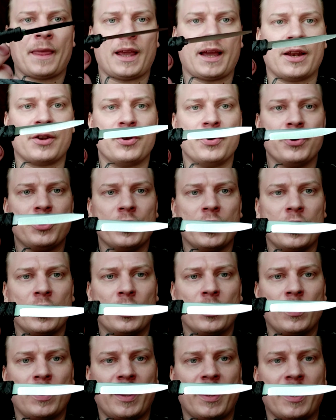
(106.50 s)
and you
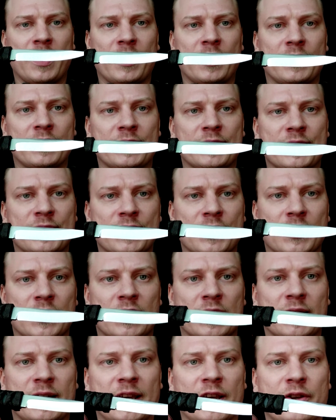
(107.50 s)
go and
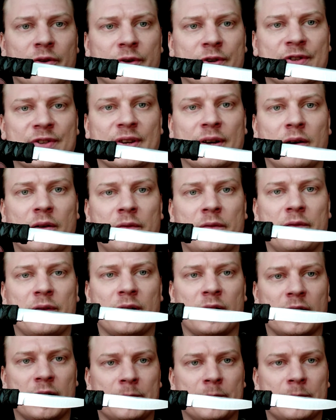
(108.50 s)
get yourself